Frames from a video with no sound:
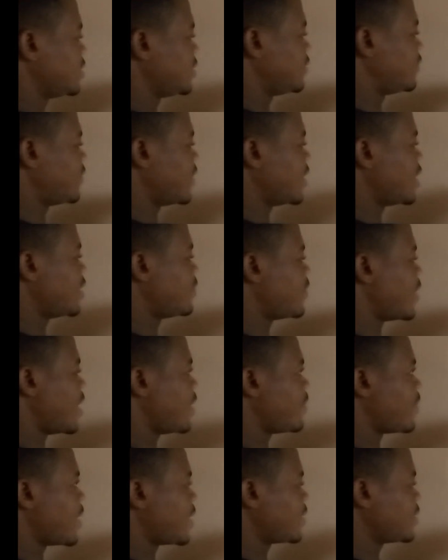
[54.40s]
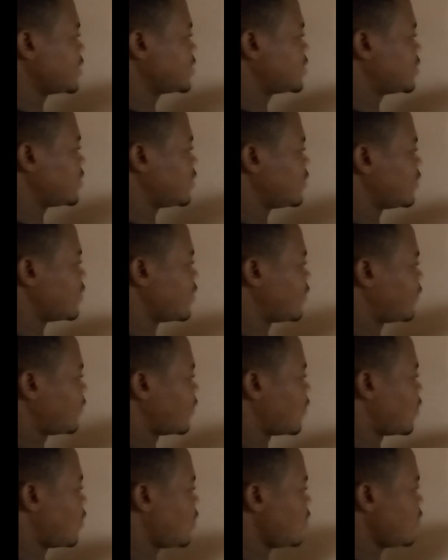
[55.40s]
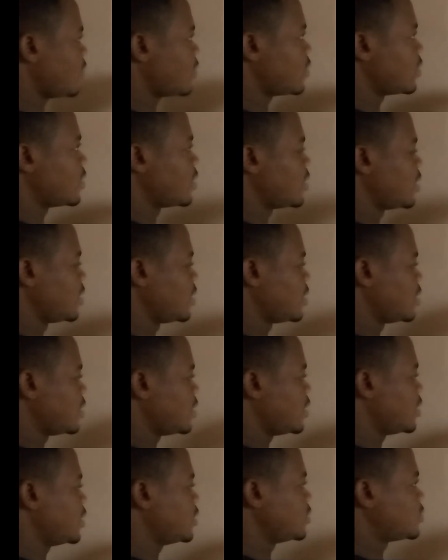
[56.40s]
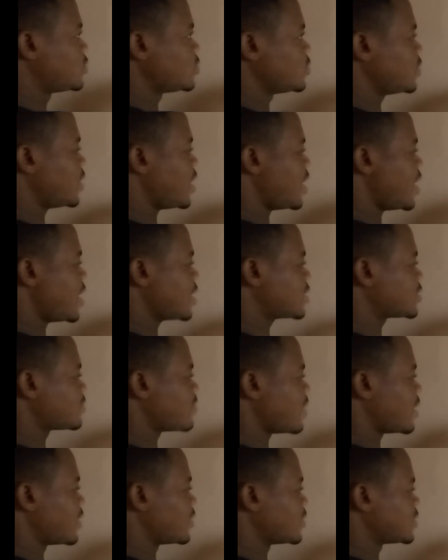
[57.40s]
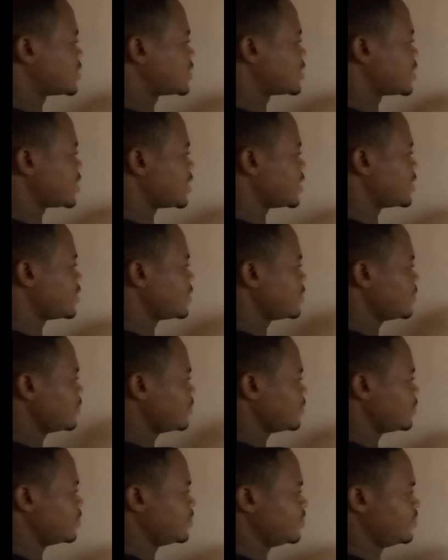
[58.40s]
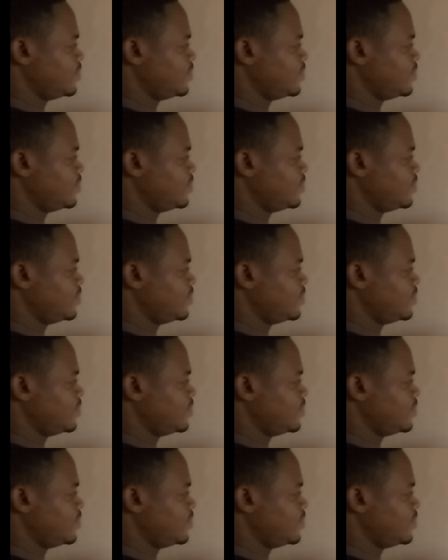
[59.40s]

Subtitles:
divided by minus 4 into x minus 3.